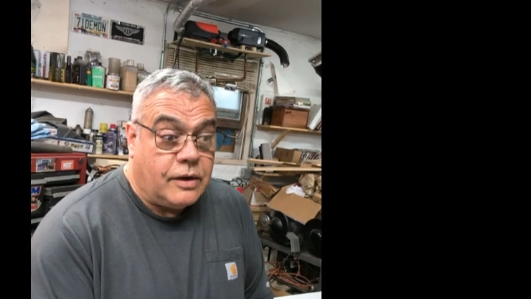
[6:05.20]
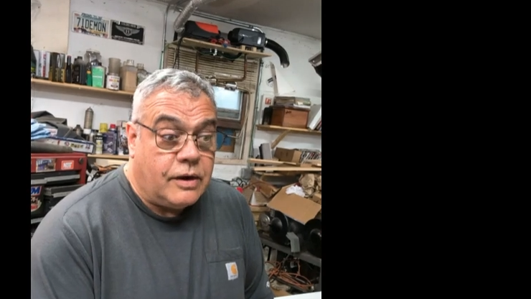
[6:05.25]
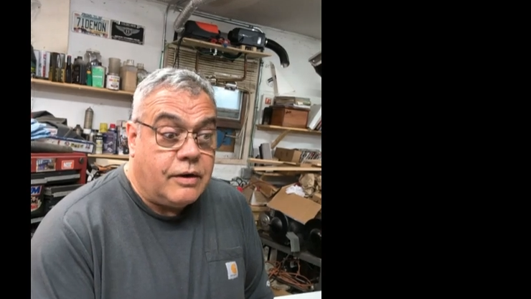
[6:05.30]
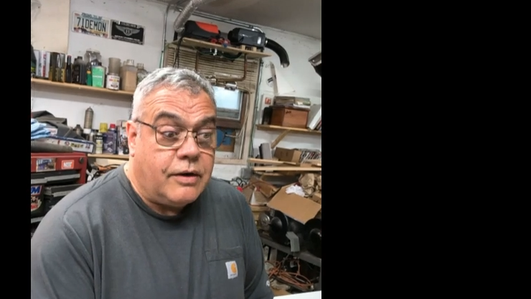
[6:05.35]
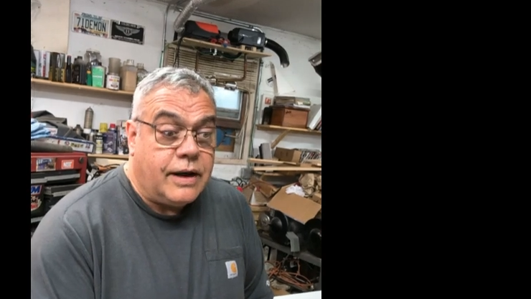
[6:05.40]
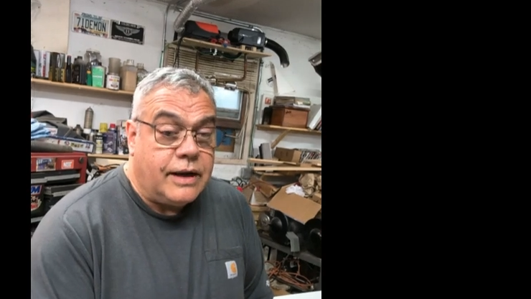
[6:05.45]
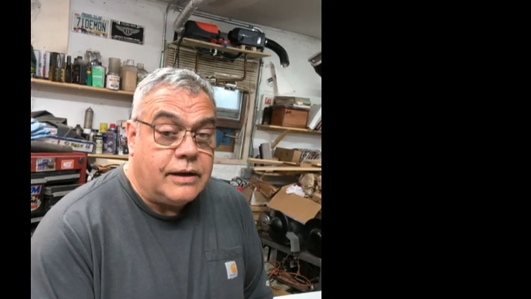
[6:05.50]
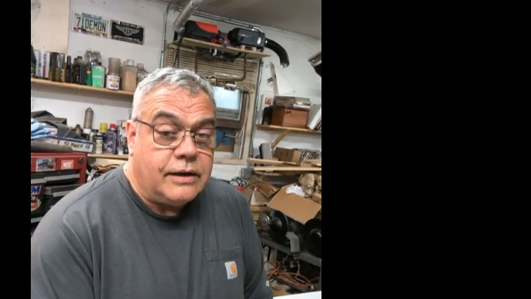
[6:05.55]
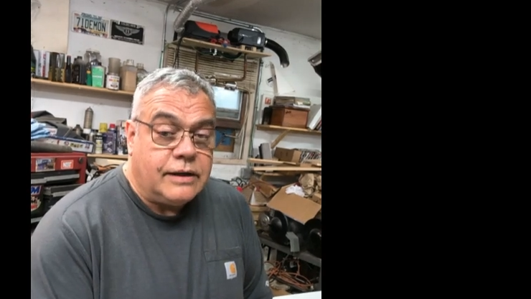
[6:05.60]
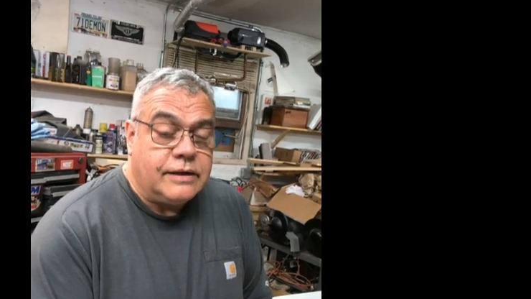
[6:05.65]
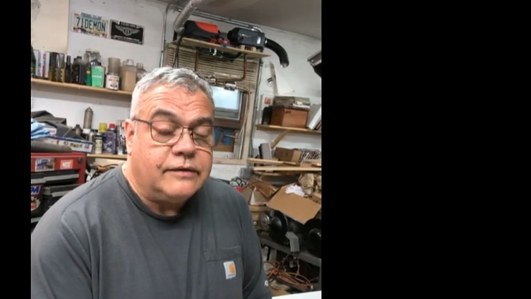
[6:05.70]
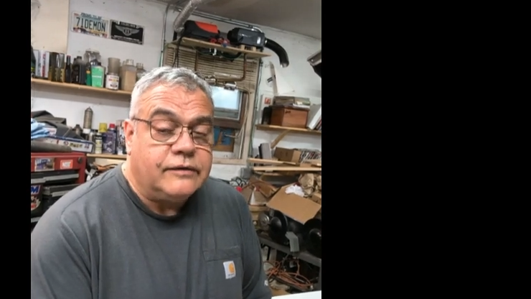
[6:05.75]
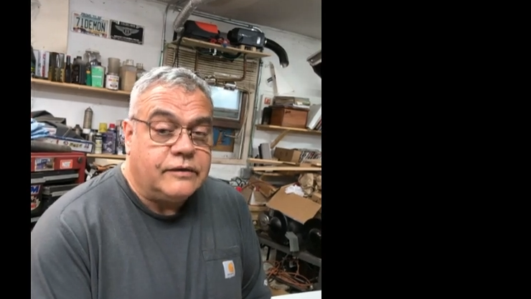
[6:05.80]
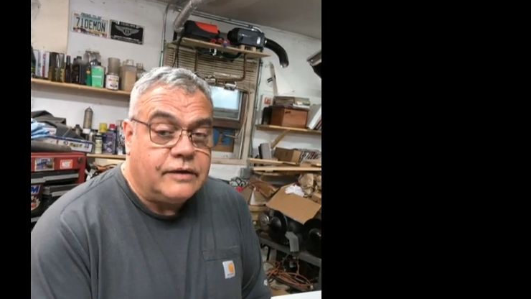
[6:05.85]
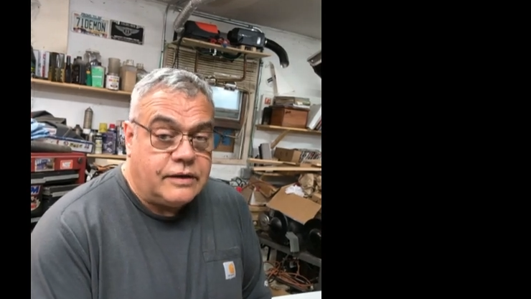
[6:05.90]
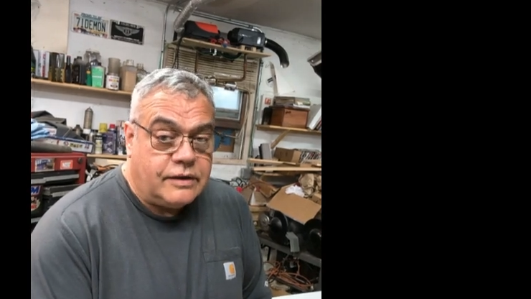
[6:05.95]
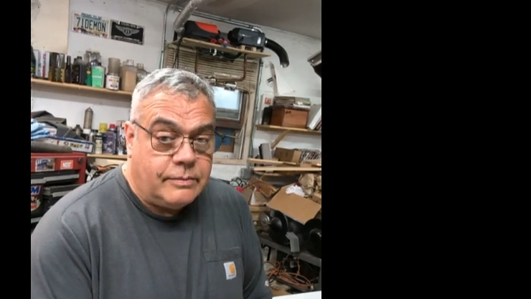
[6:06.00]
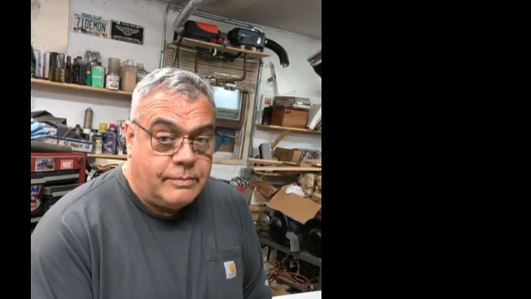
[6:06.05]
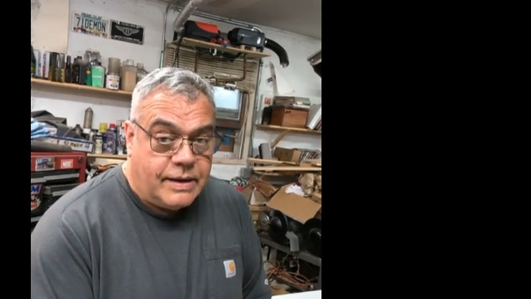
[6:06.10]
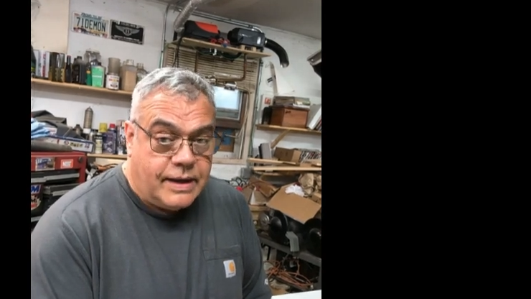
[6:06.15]
all right, let's
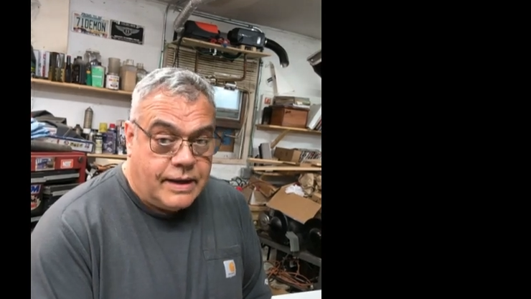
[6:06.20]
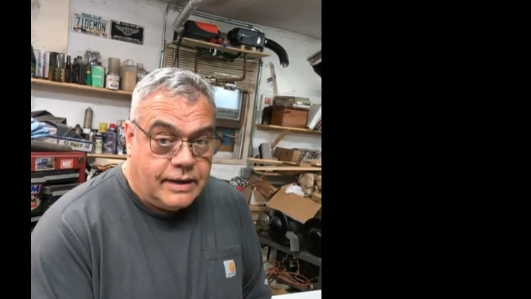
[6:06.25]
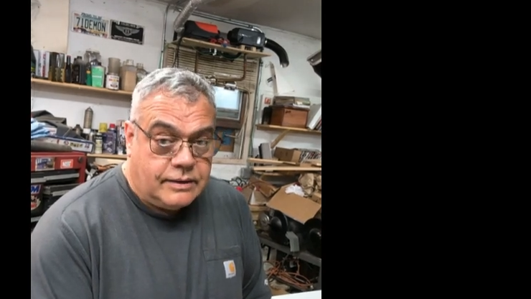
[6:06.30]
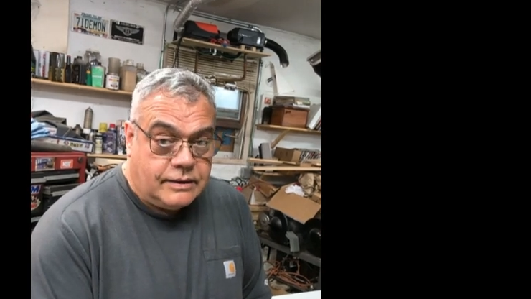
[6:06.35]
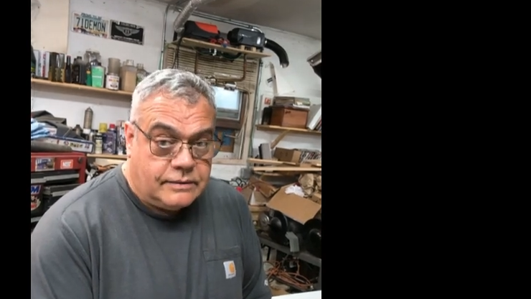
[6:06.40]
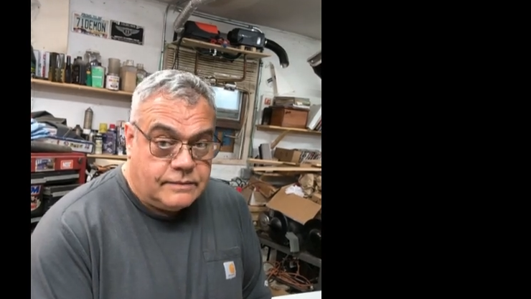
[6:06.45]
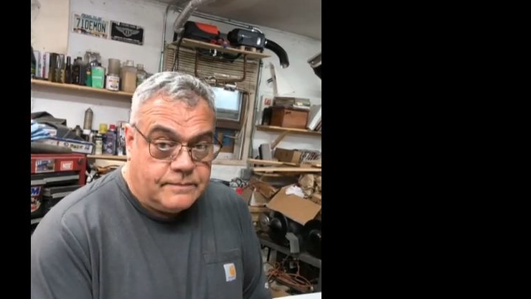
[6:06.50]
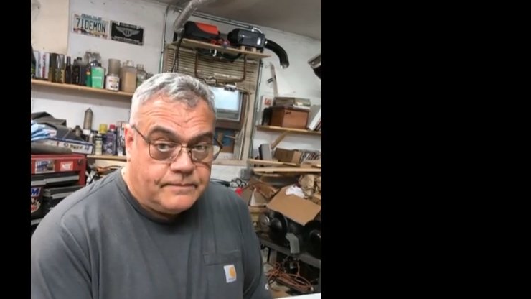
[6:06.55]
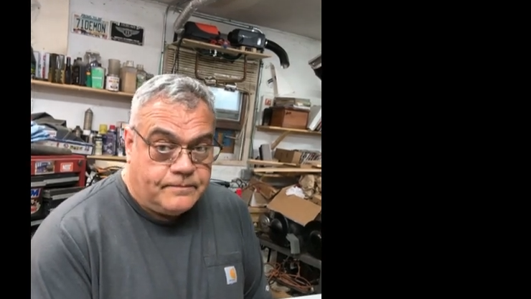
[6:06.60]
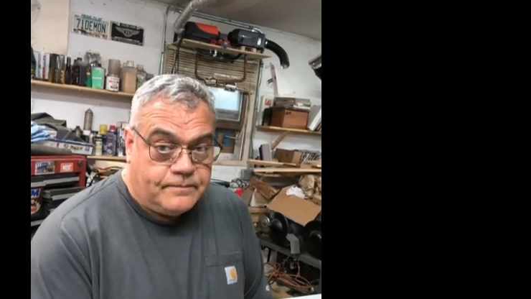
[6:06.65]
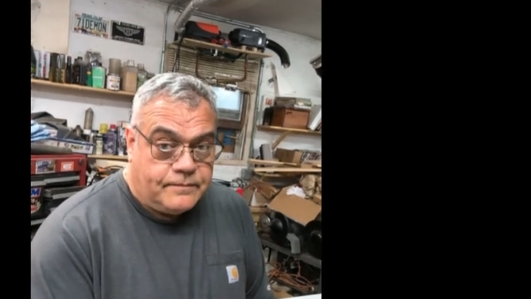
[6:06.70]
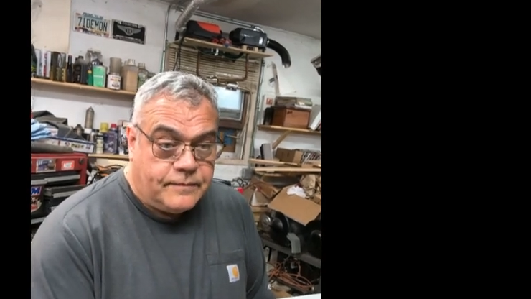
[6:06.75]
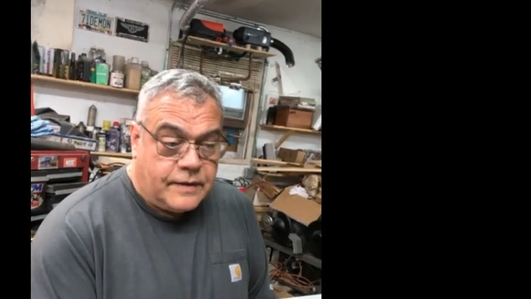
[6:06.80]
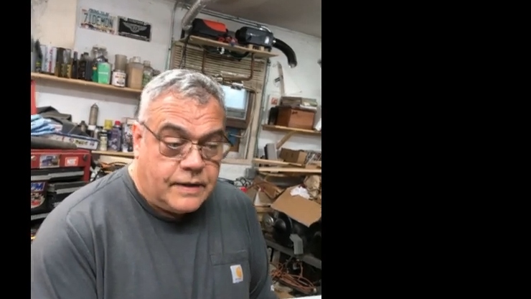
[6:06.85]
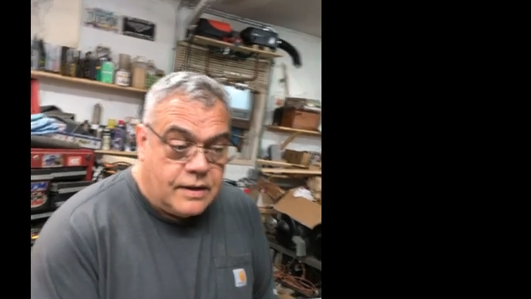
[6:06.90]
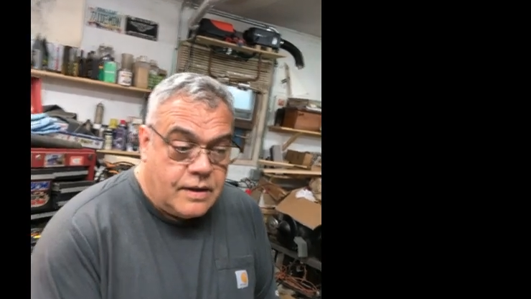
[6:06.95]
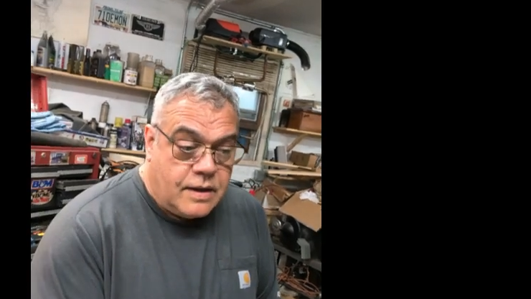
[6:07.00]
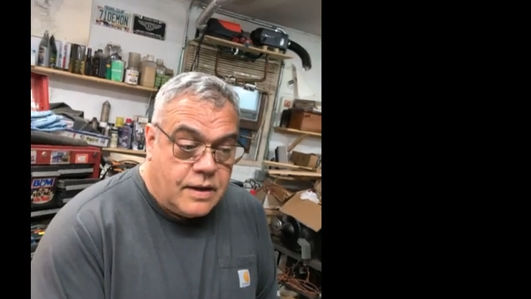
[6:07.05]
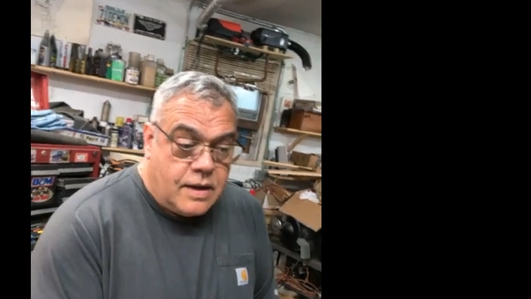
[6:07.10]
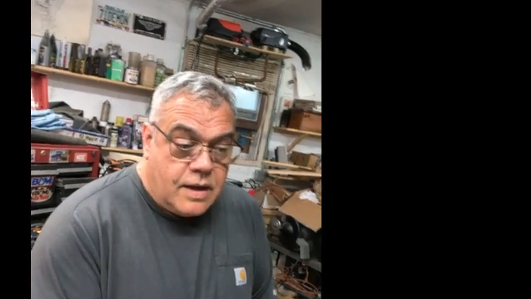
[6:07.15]
send it back.
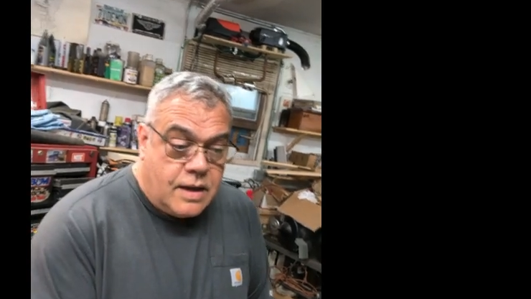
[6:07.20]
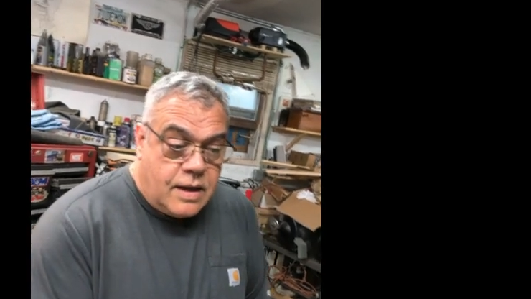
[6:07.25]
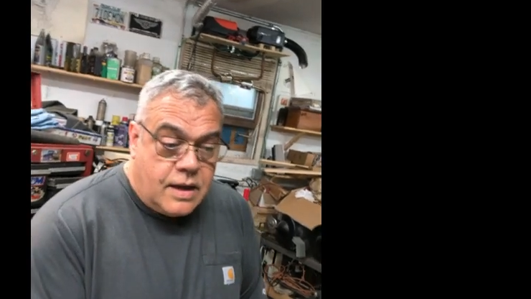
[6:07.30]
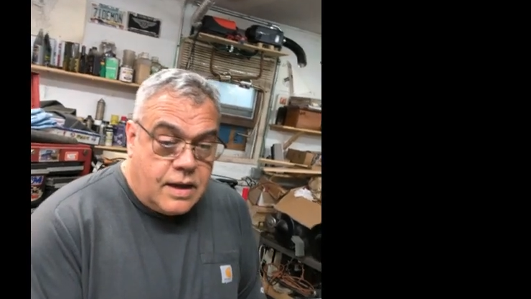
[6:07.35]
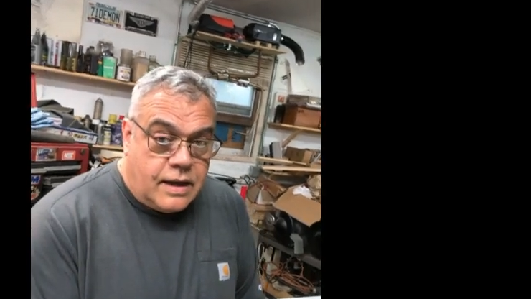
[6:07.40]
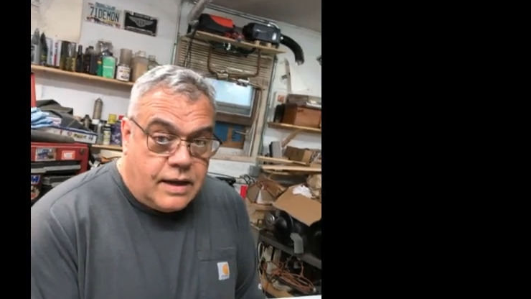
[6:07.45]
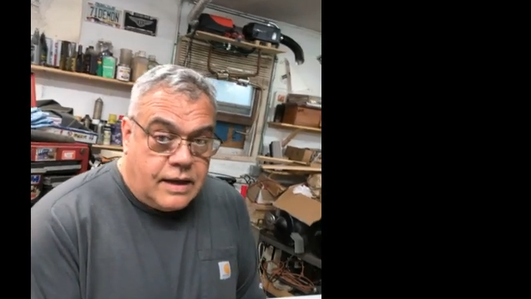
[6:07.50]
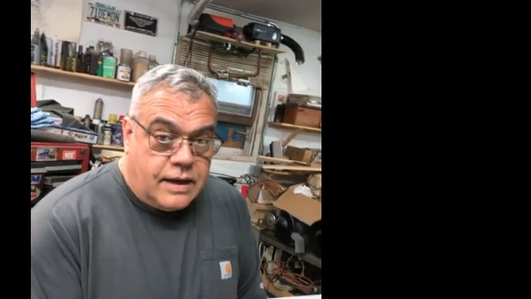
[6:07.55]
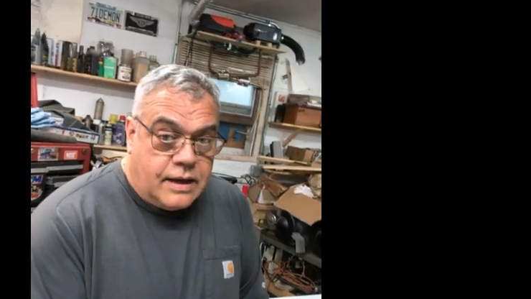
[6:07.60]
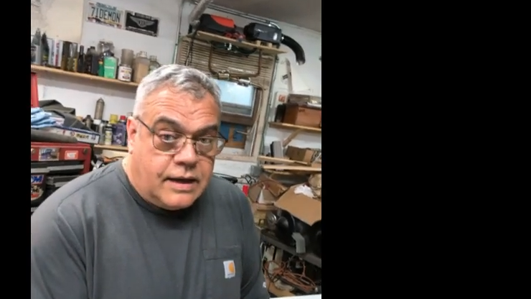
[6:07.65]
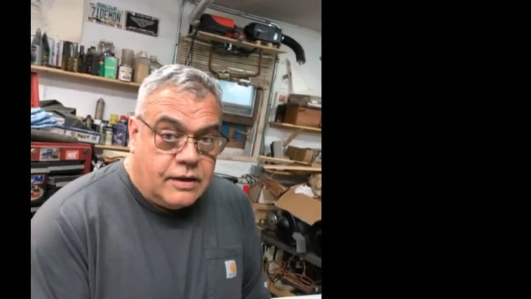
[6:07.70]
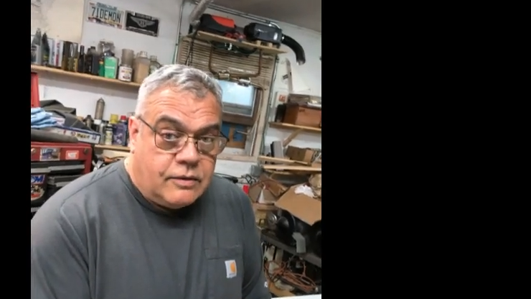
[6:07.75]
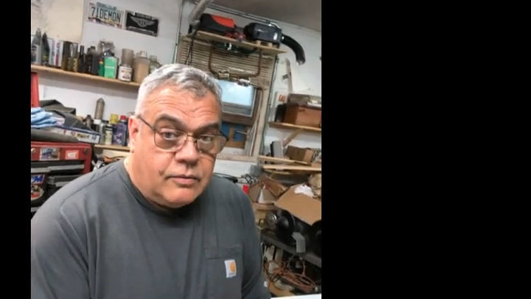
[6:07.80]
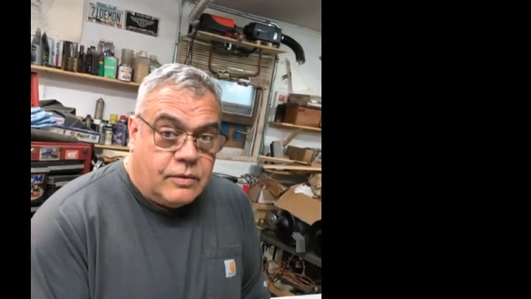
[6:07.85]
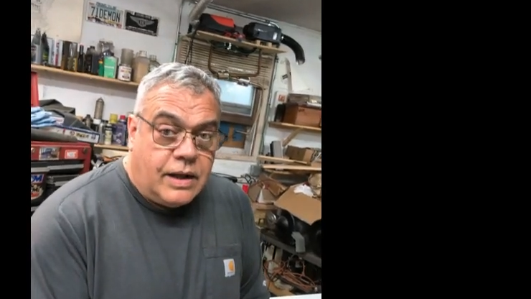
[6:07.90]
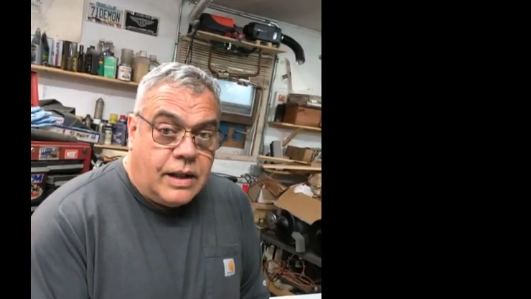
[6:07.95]
And